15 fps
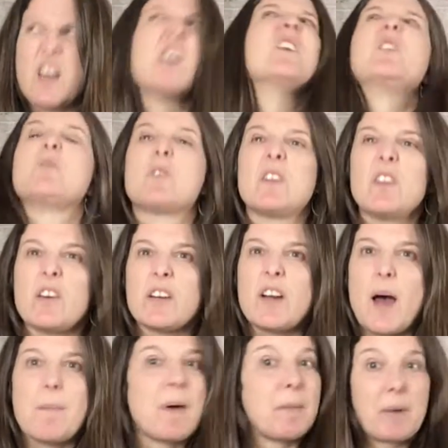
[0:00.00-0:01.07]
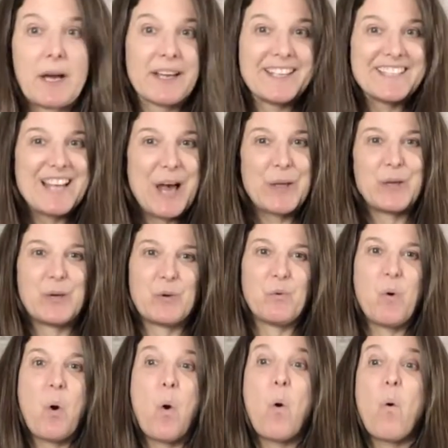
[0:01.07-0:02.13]
you can look it up. I'm not going to tell
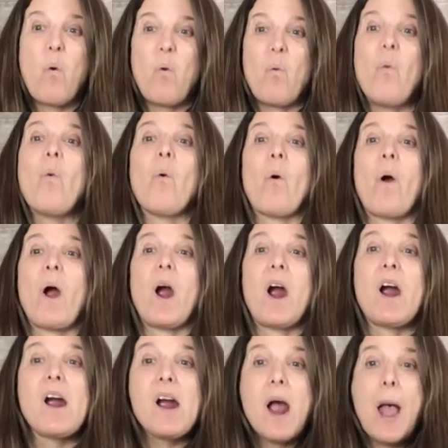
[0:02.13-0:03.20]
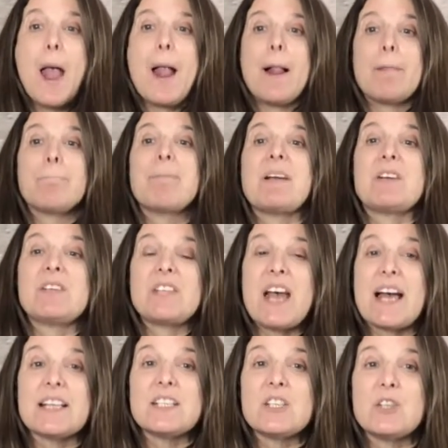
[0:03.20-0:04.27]
you. Or, better
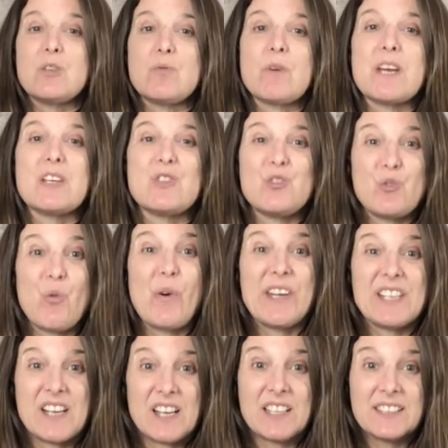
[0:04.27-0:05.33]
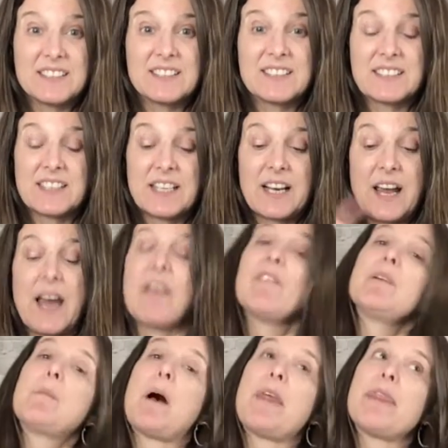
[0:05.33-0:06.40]
yet, you can join us
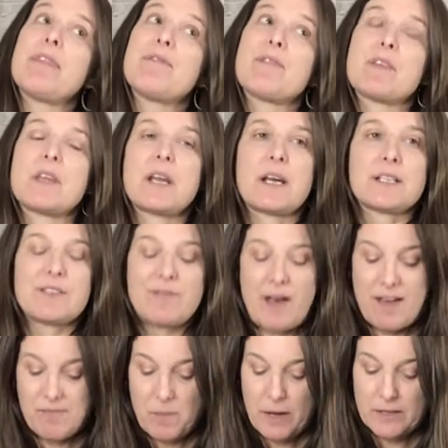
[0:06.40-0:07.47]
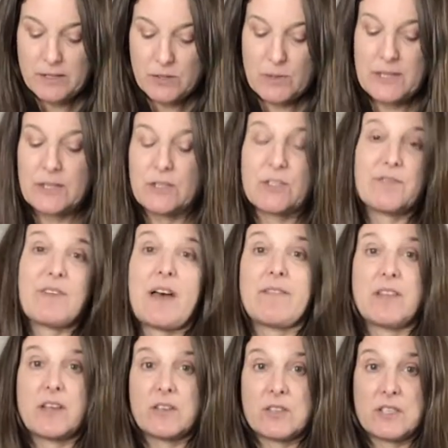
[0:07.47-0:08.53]
every month for the next 5 months, right? There's 5
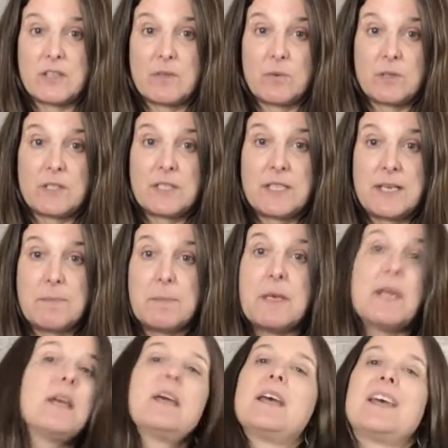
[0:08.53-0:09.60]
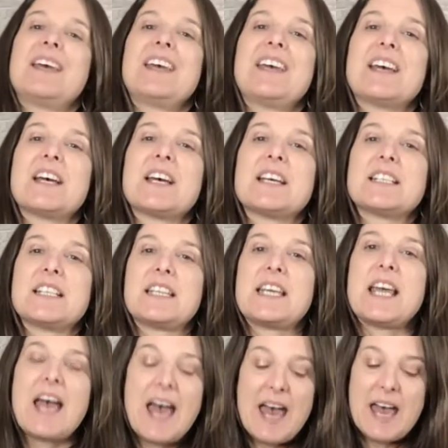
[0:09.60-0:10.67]
letters in the word STEAM. And at the
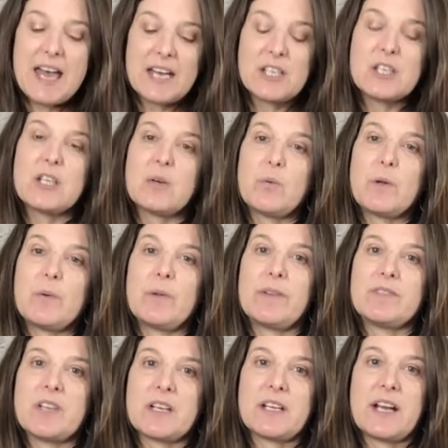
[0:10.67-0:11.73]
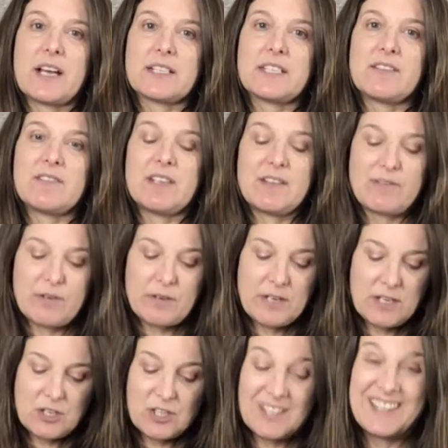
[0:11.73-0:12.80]
end, we will have done an activity for
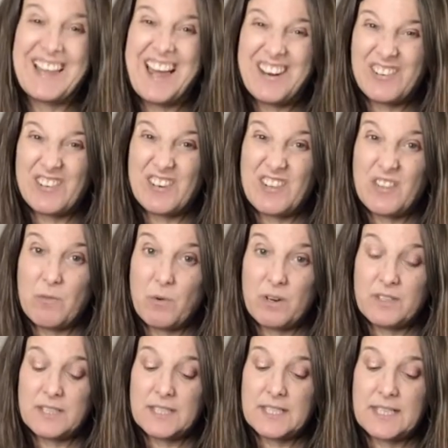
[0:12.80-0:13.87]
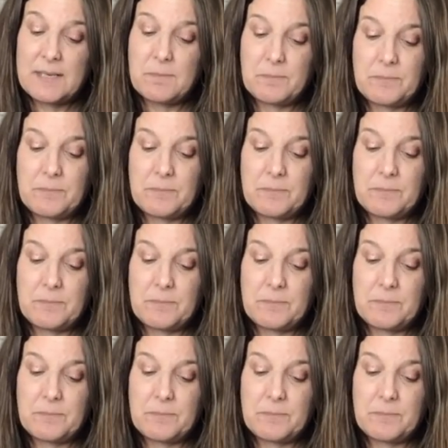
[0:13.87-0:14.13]
each letter in the word STEAM,